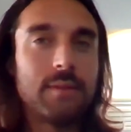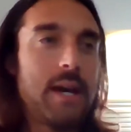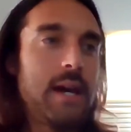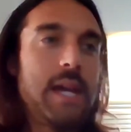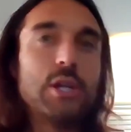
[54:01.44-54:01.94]

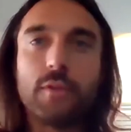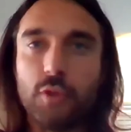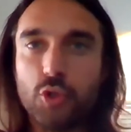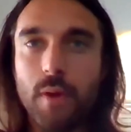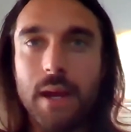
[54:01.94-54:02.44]
uh,
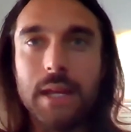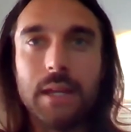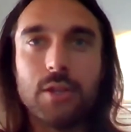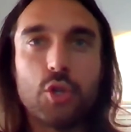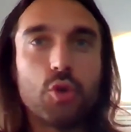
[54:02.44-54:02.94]
interval training,
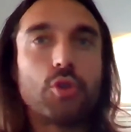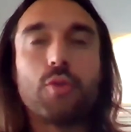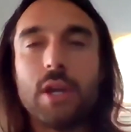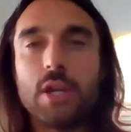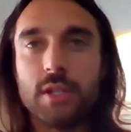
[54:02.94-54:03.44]
short
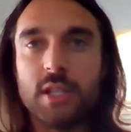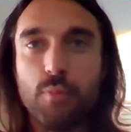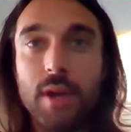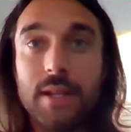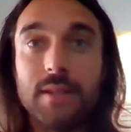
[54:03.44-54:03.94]
duration
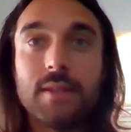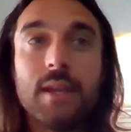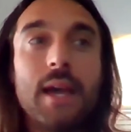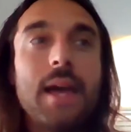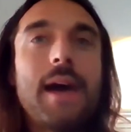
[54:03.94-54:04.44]
sprints,
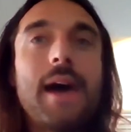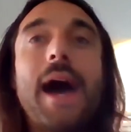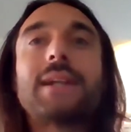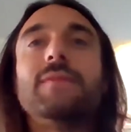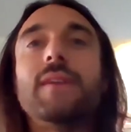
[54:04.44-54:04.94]

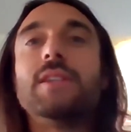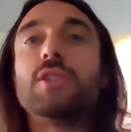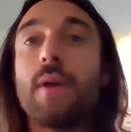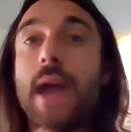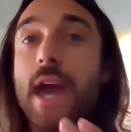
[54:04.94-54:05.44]
activates
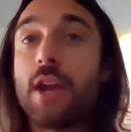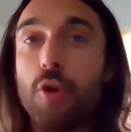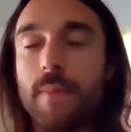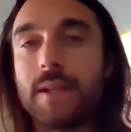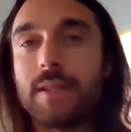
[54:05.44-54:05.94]
your
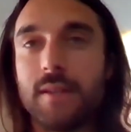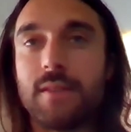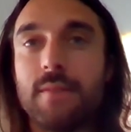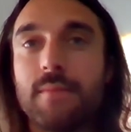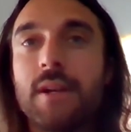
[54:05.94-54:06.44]
anaerobic system,